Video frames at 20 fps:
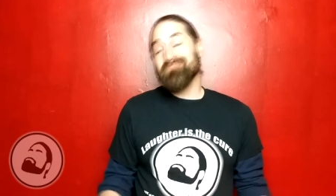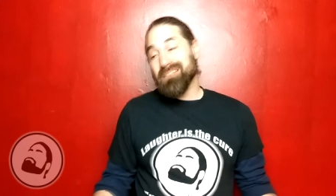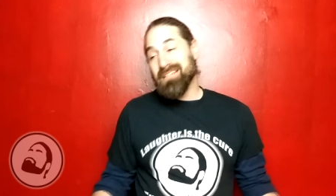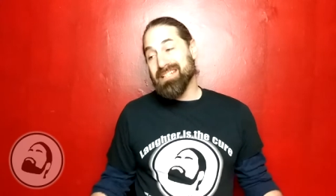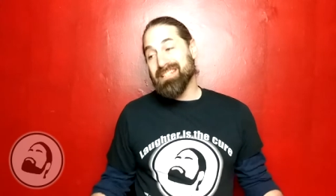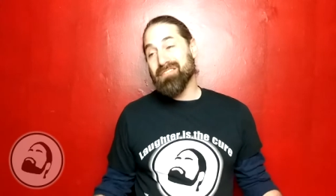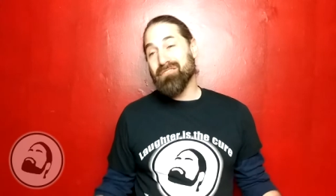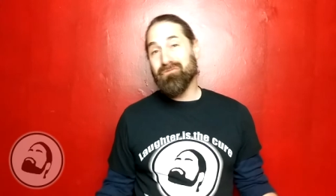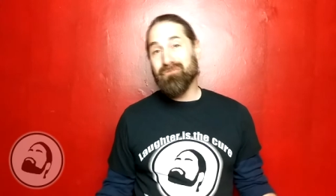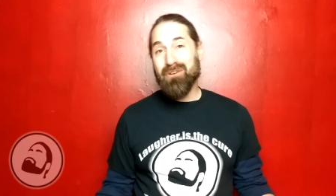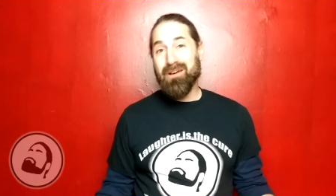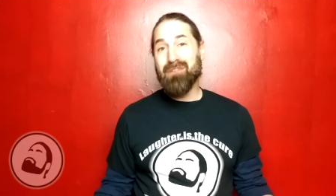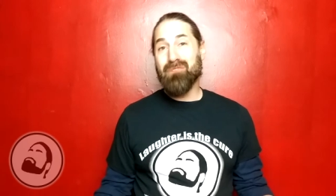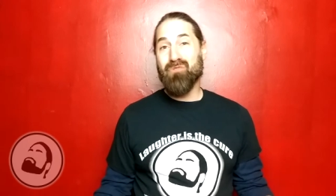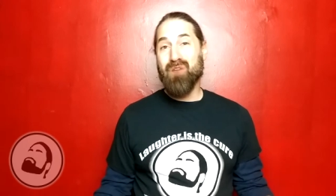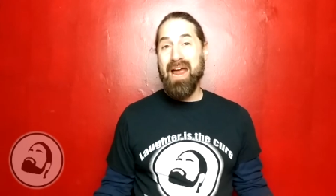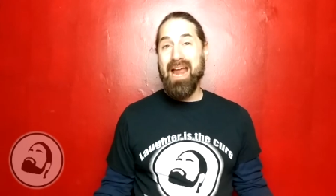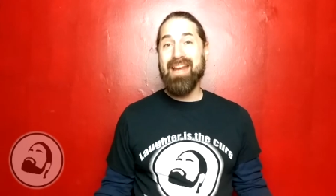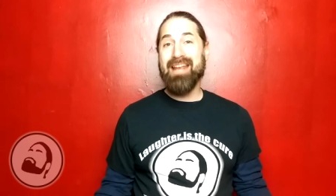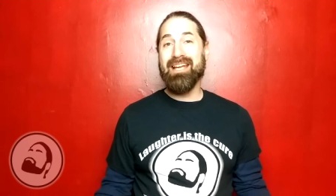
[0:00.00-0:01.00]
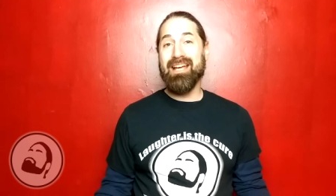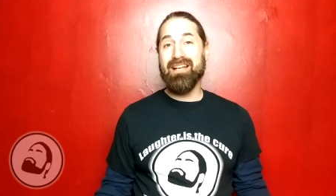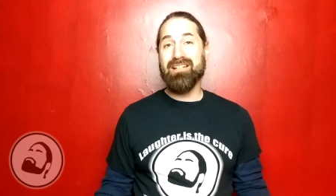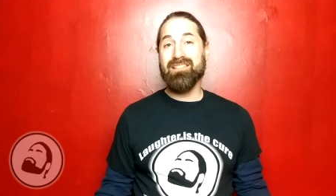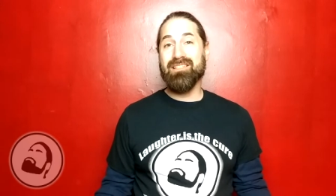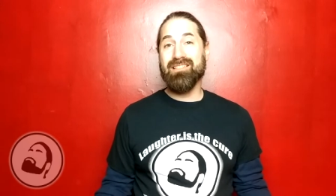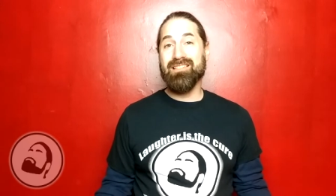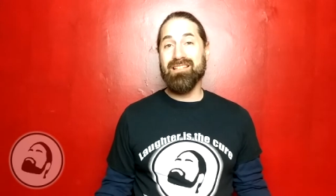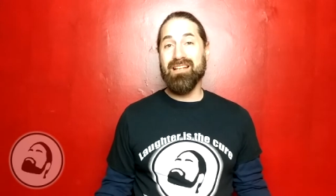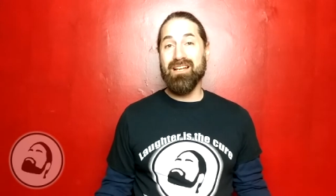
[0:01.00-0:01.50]
it's a fun writing
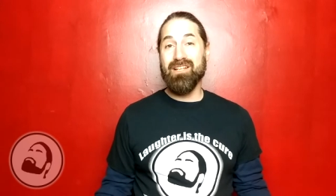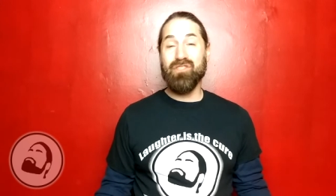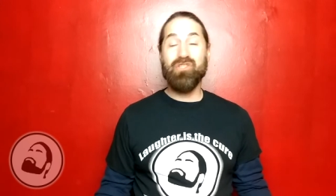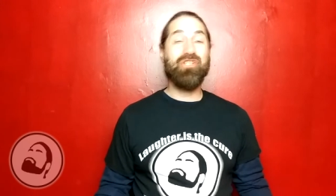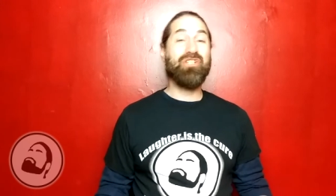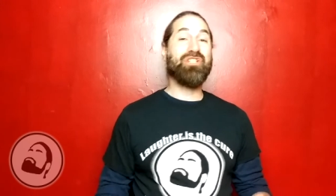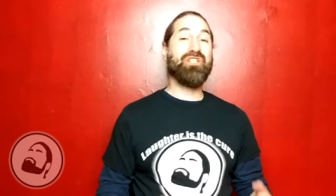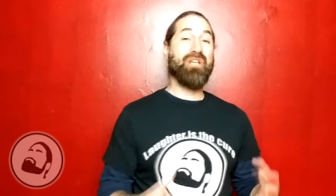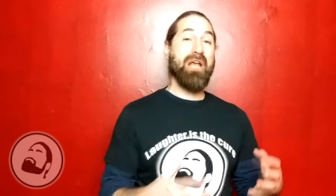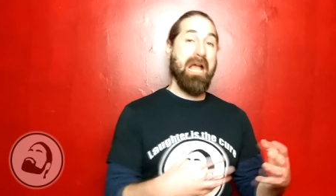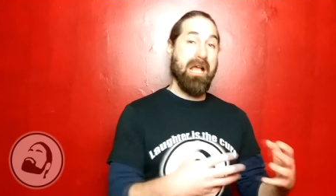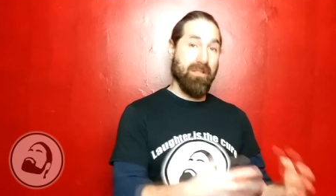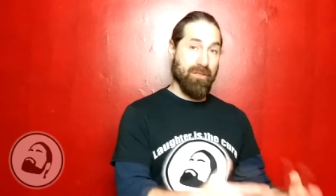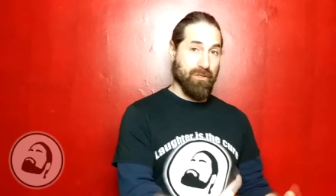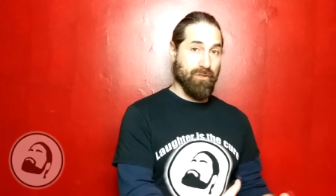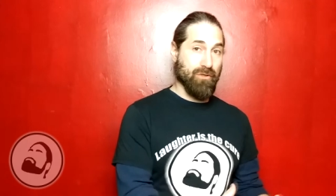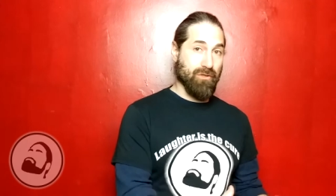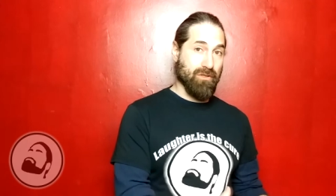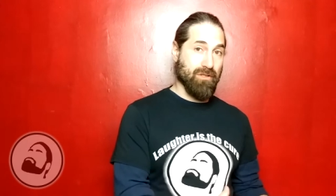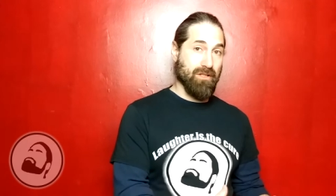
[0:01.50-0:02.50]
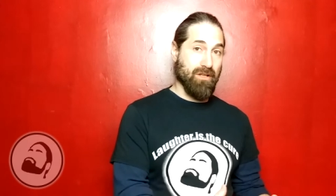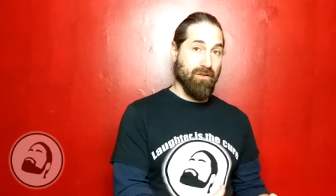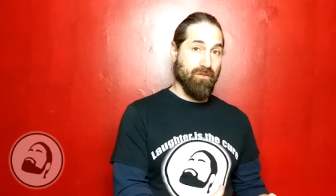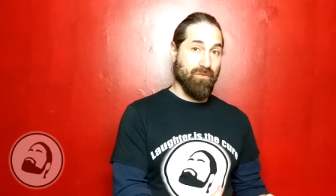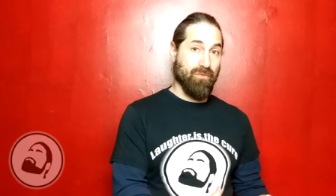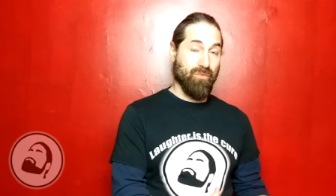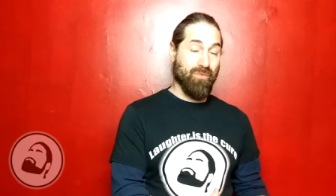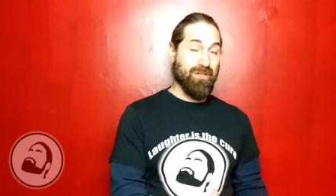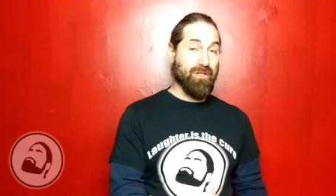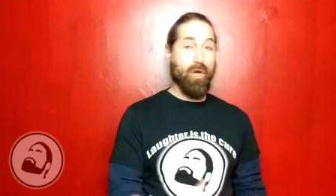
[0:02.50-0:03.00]
exercise to challenge
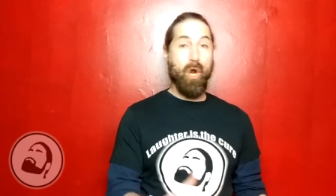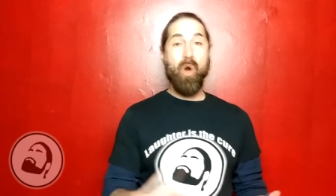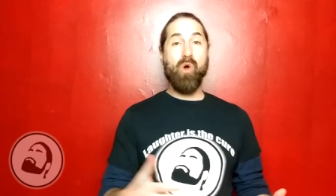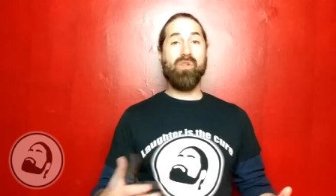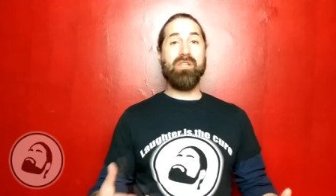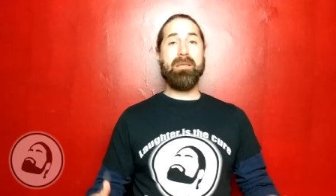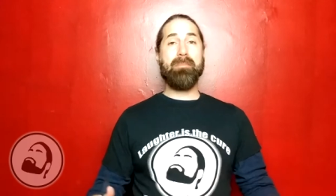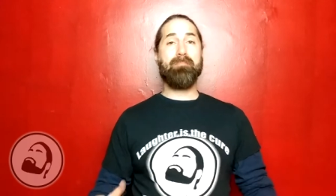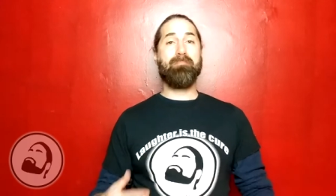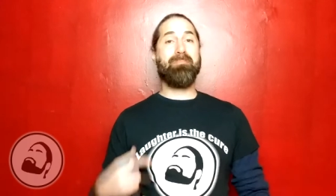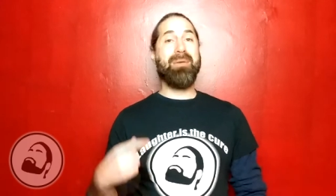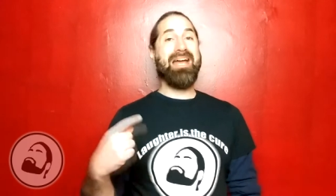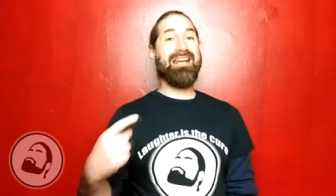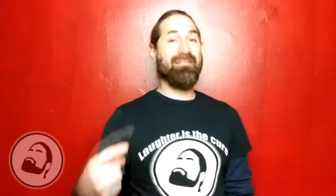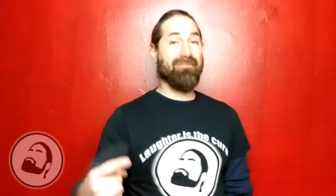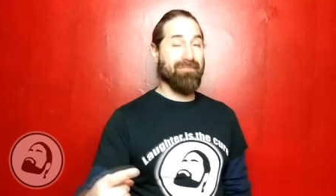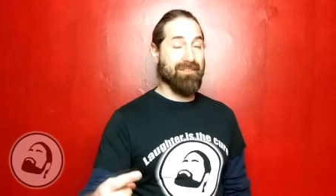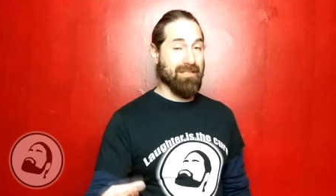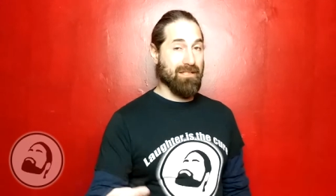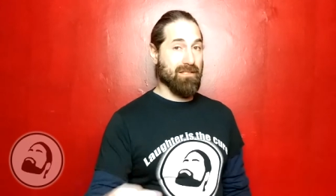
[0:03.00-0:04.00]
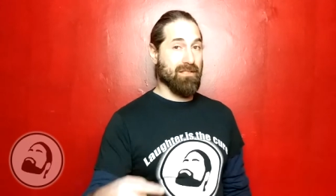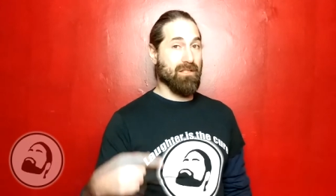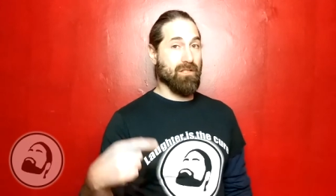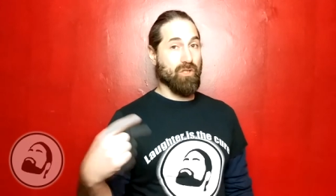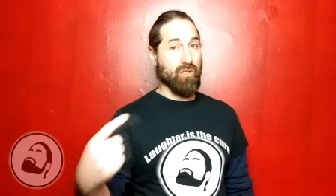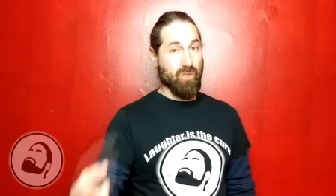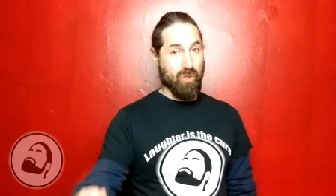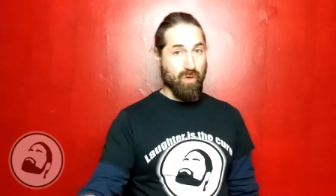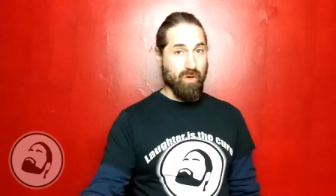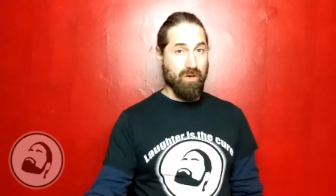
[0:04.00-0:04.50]
yourself, which only benefits the
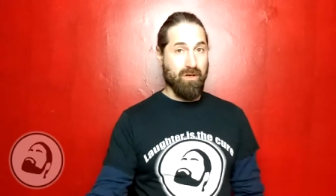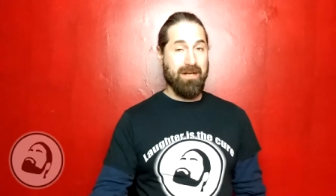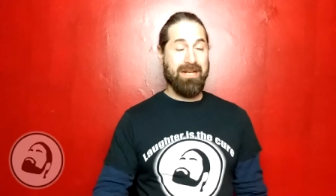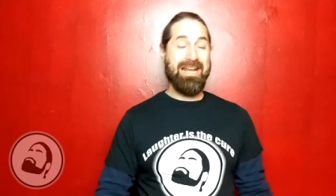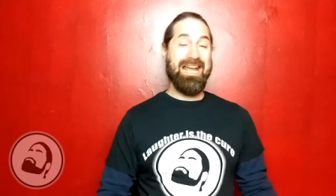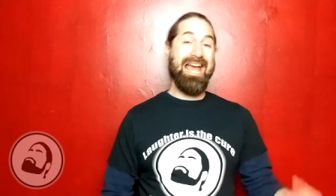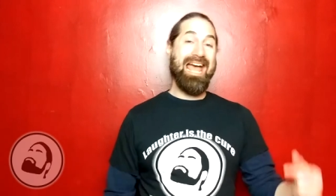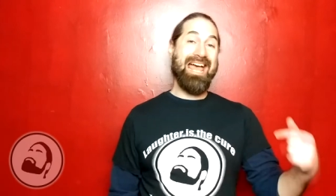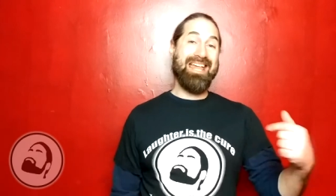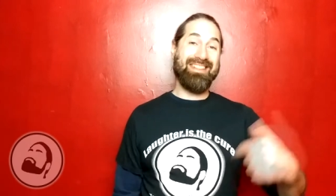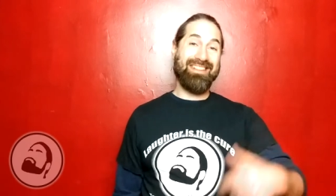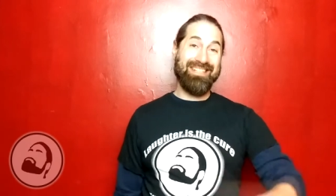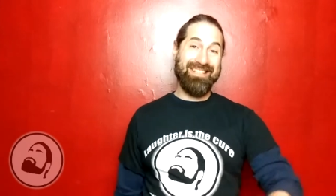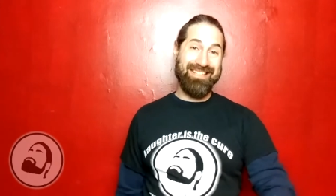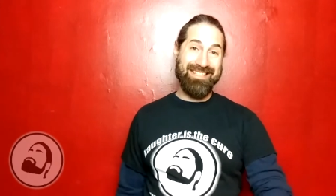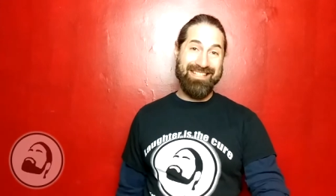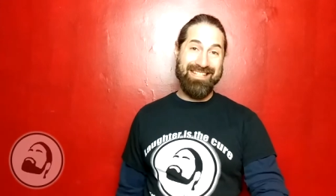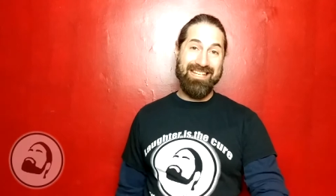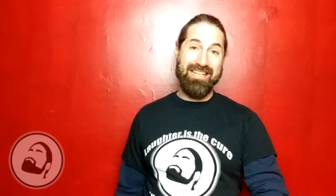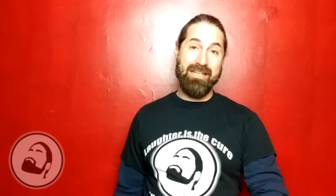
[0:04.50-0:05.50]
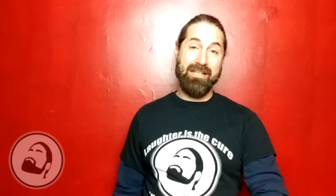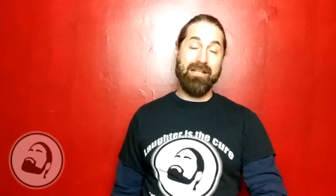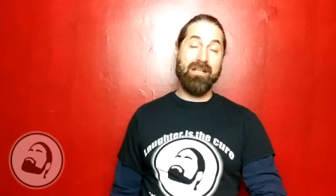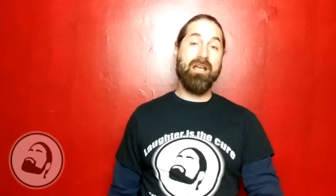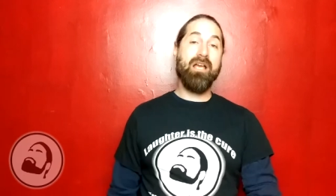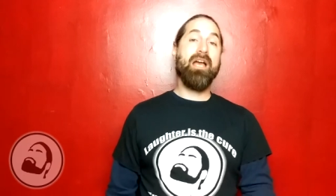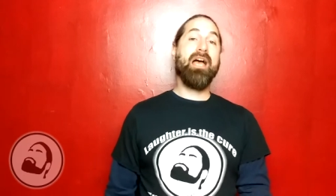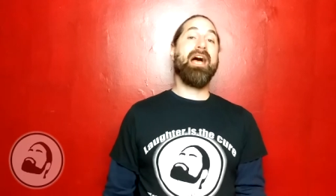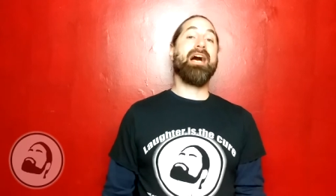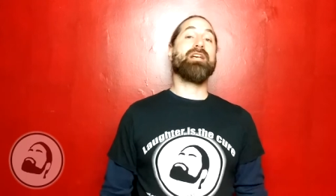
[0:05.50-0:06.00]
story and the scene
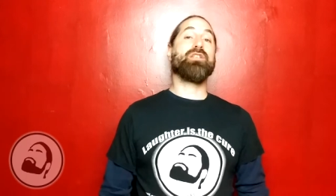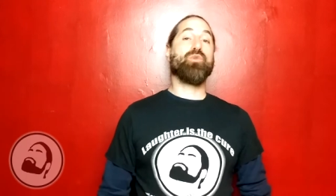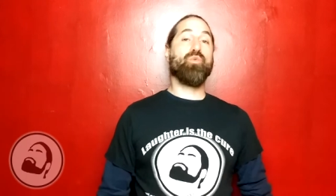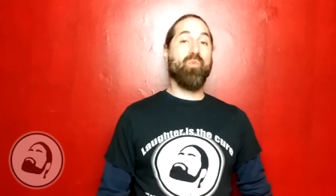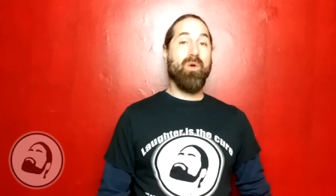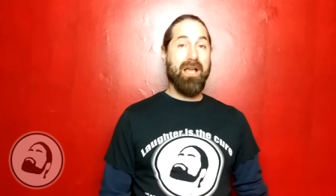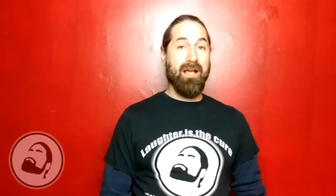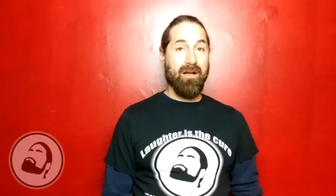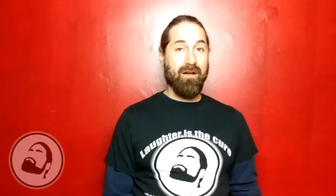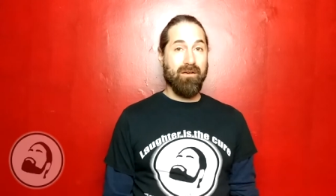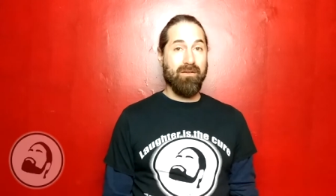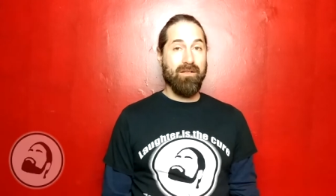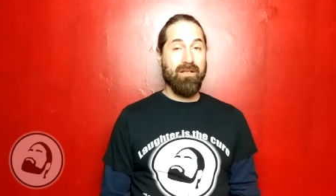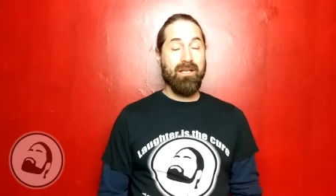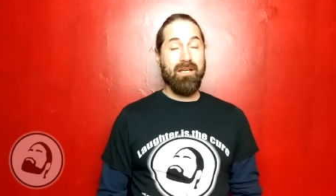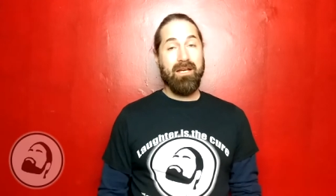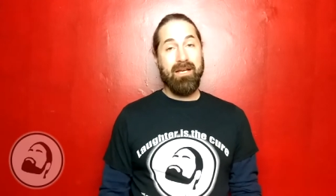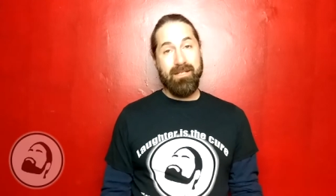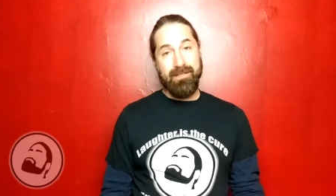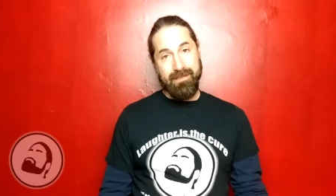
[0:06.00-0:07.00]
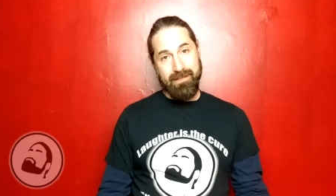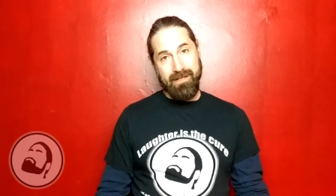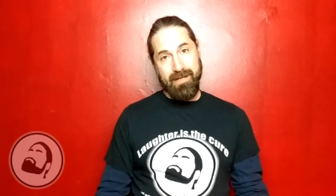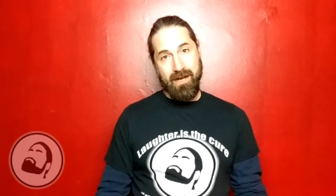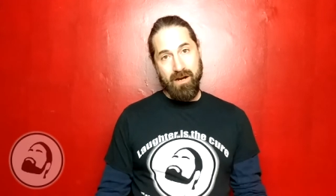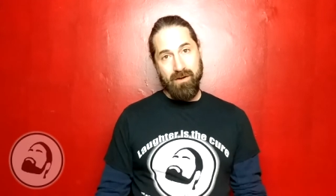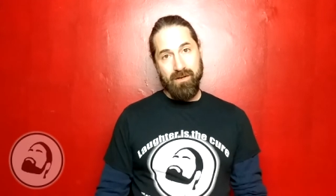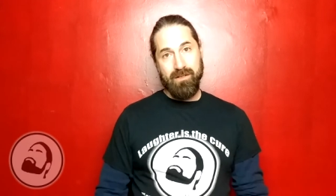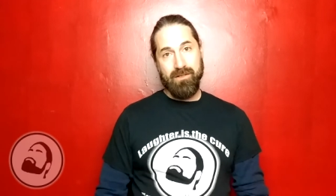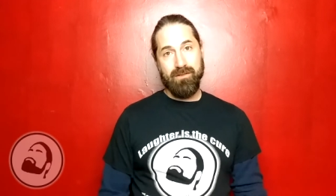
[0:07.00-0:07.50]
as well as the
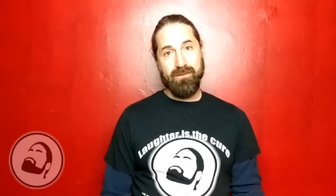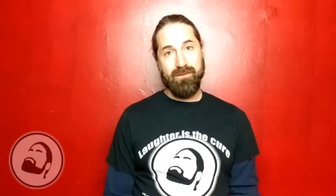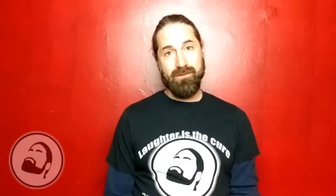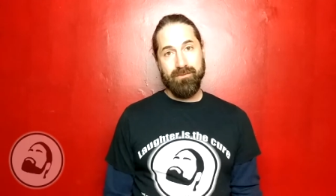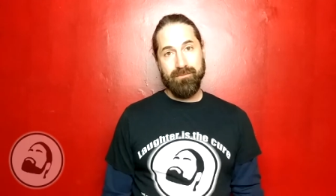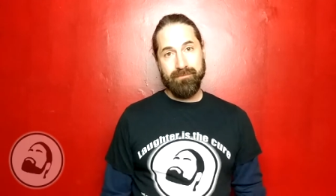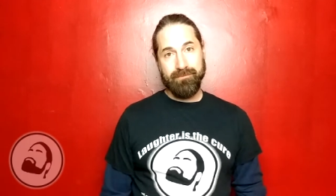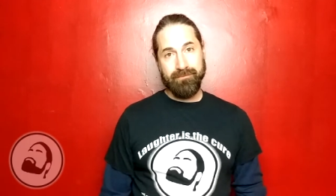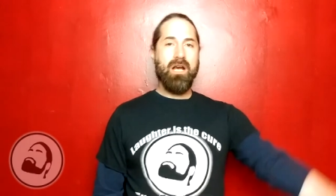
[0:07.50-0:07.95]
characters.